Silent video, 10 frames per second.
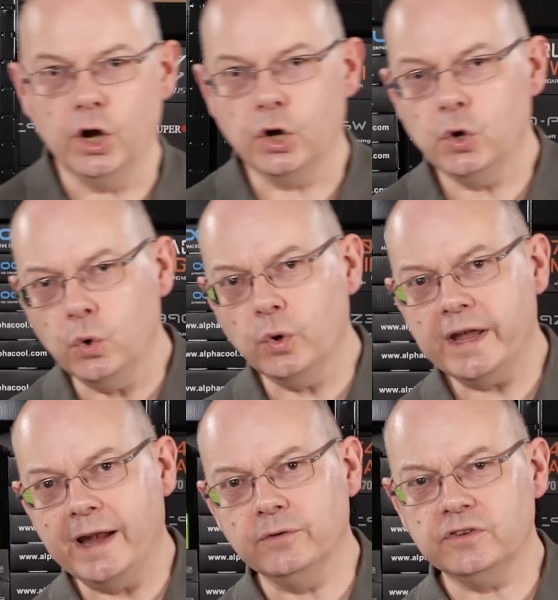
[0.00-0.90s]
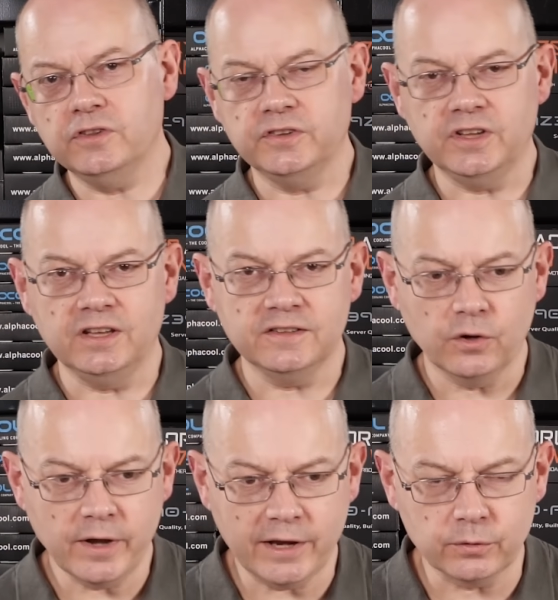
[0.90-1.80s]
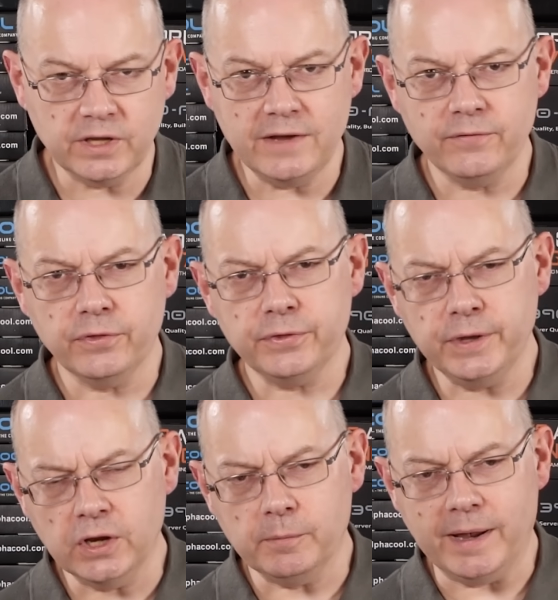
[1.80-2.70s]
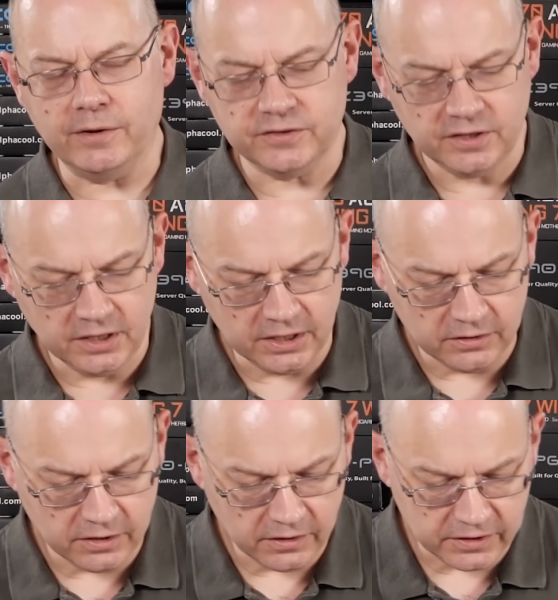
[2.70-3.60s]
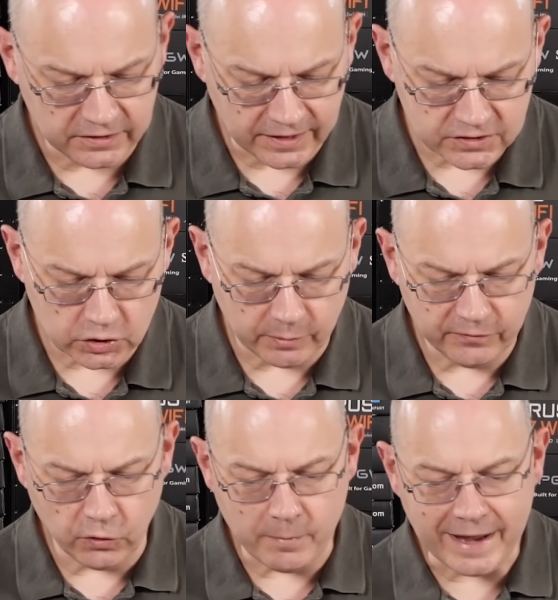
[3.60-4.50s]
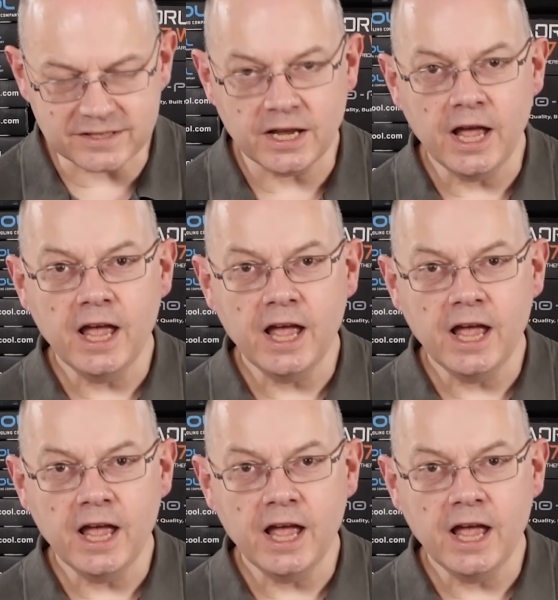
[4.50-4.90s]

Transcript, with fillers: a core count that Intel cannot even think about in the desktop format,